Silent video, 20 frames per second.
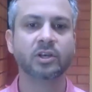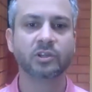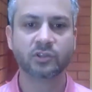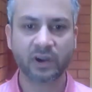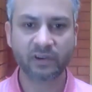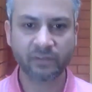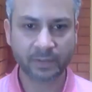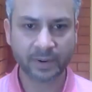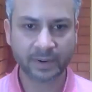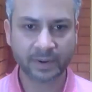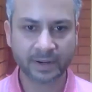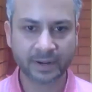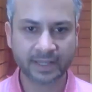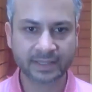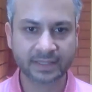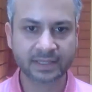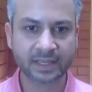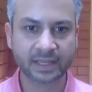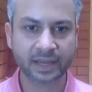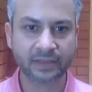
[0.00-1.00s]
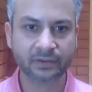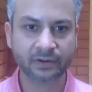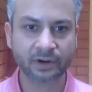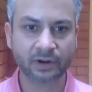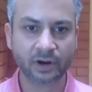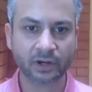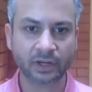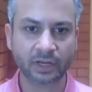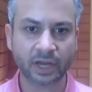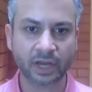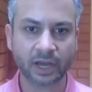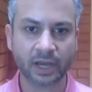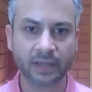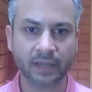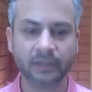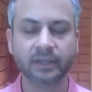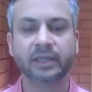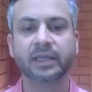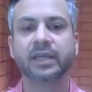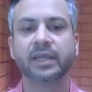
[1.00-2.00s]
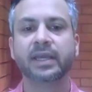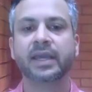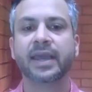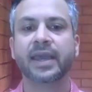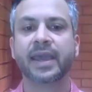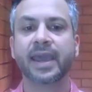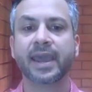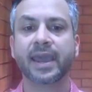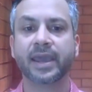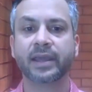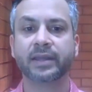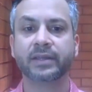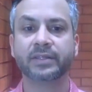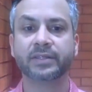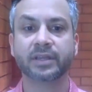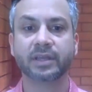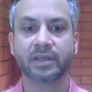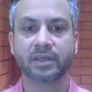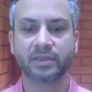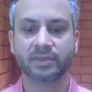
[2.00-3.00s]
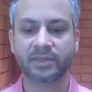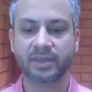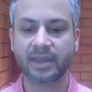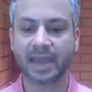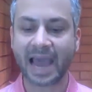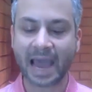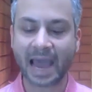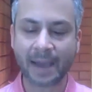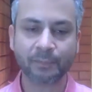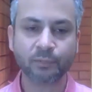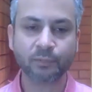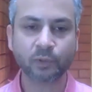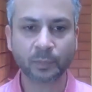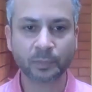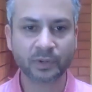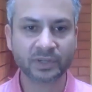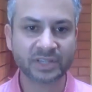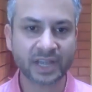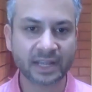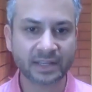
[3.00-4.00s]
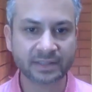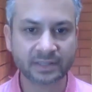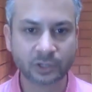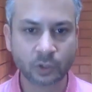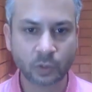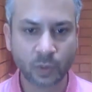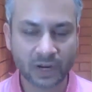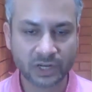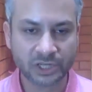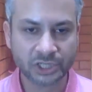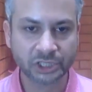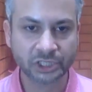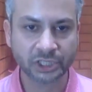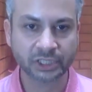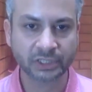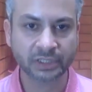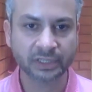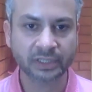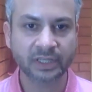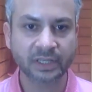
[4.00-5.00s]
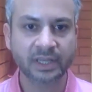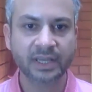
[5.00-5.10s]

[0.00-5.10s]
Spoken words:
So everybody gets together online and the app will present a question,